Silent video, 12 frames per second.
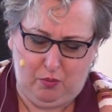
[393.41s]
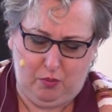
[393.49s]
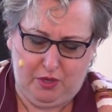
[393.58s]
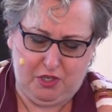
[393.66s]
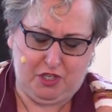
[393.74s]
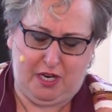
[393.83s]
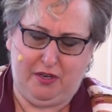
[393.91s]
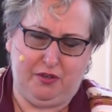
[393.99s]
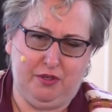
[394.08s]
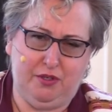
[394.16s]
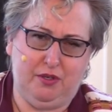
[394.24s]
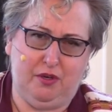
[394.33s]
wish I
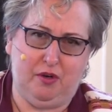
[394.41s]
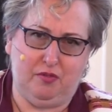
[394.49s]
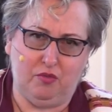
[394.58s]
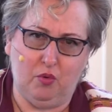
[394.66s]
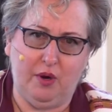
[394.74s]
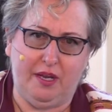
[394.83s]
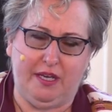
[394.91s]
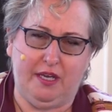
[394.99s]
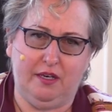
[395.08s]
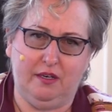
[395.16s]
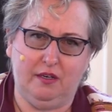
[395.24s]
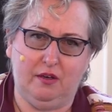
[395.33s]
could avoid
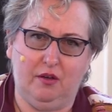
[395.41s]
it,